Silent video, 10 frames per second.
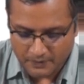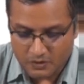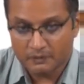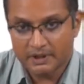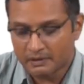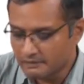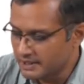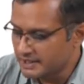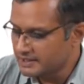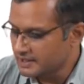we'll
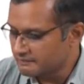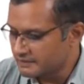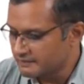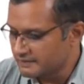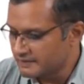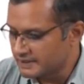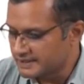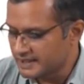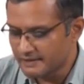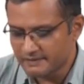
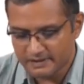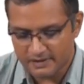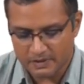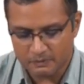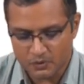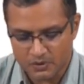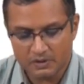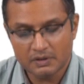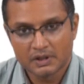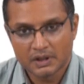derive this
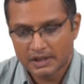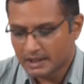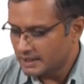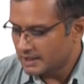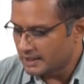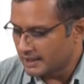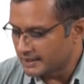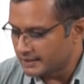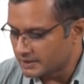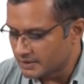distribution,
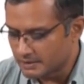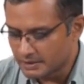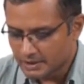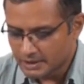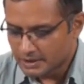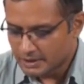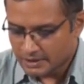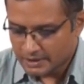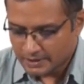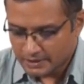and
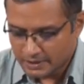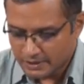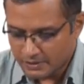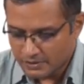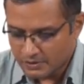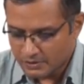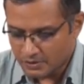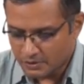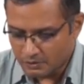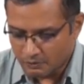
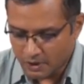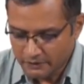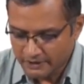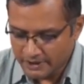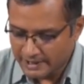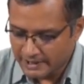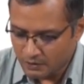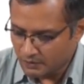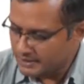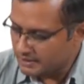so what we really
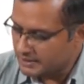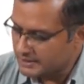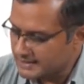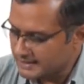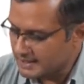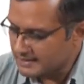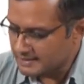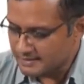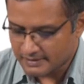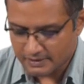know here in this case
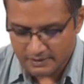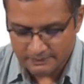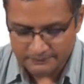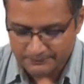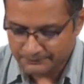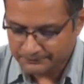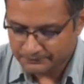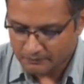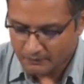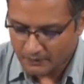is
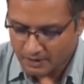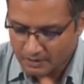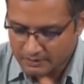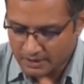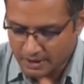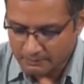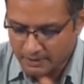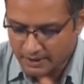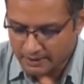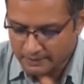that
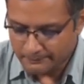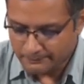my